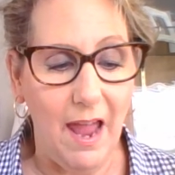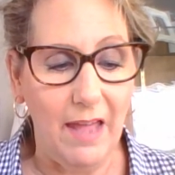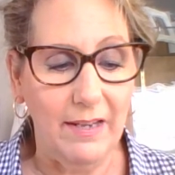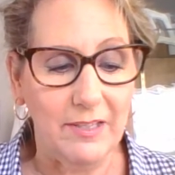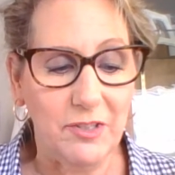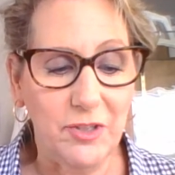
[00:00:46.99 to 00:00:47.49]

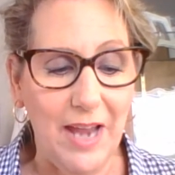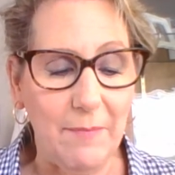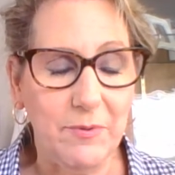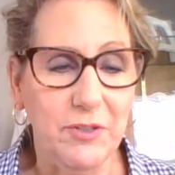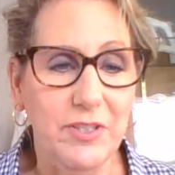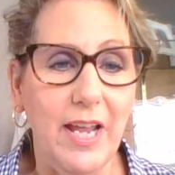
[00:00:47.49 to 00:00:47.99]
and it's
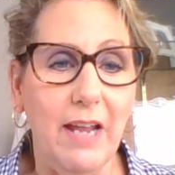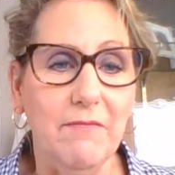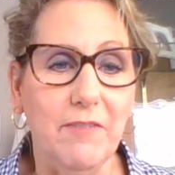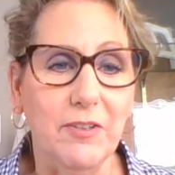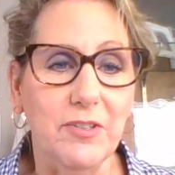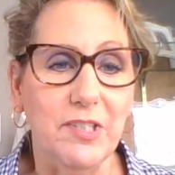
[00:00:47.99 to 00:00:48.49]
chapter 10,
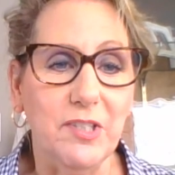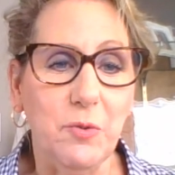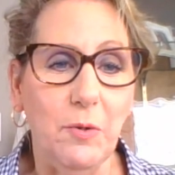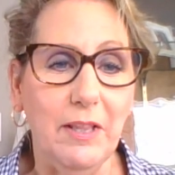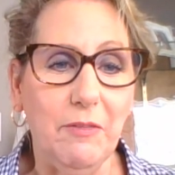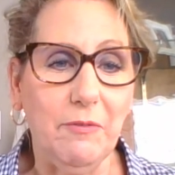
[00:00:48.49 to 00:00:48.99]
verses
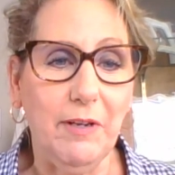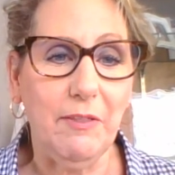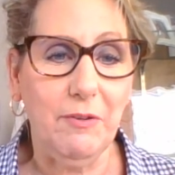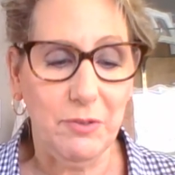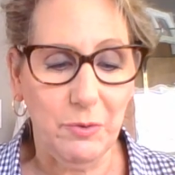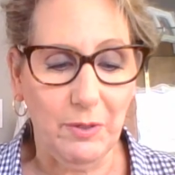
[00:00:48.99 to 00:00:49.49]
23
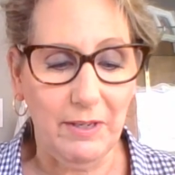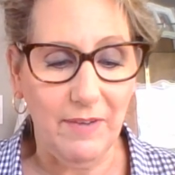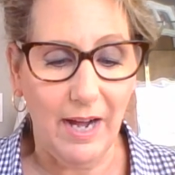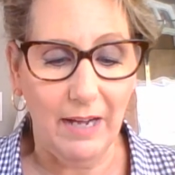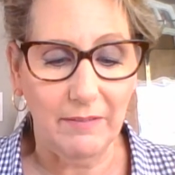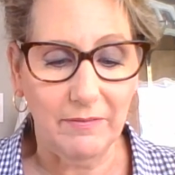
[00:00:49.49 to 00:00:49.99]
through
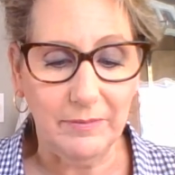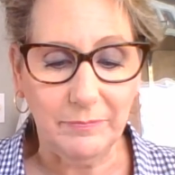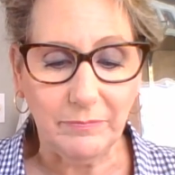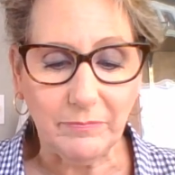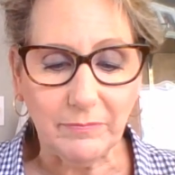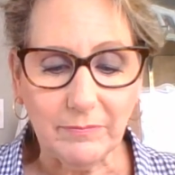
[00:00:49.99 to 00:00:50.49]
25
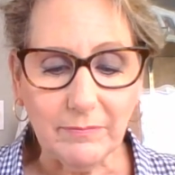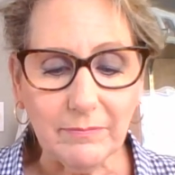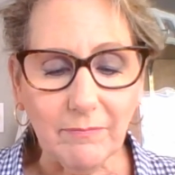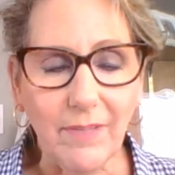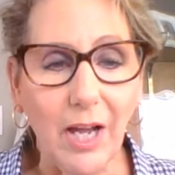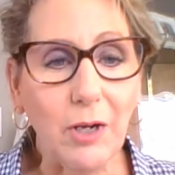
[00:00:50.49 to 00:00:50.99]

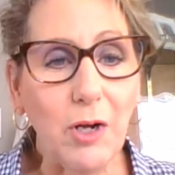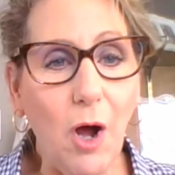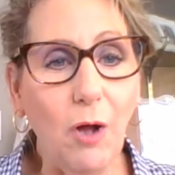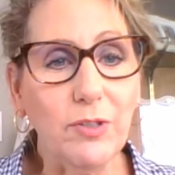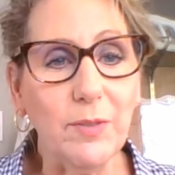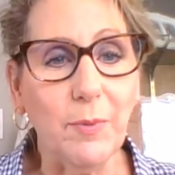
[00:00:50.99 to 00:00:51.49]
a
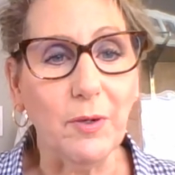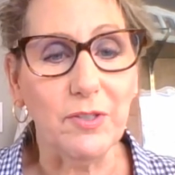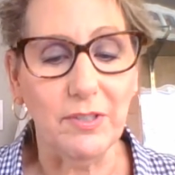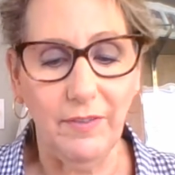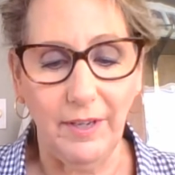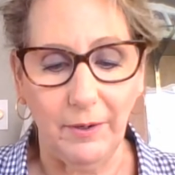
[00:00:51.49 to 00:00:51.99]
call to
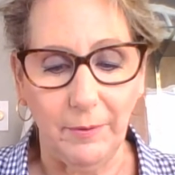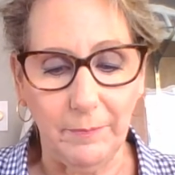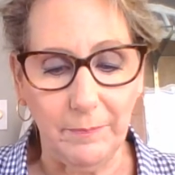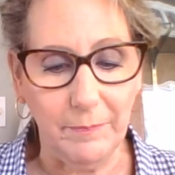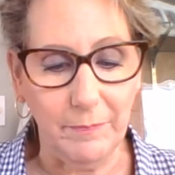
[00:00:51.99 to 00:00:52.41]
persevere.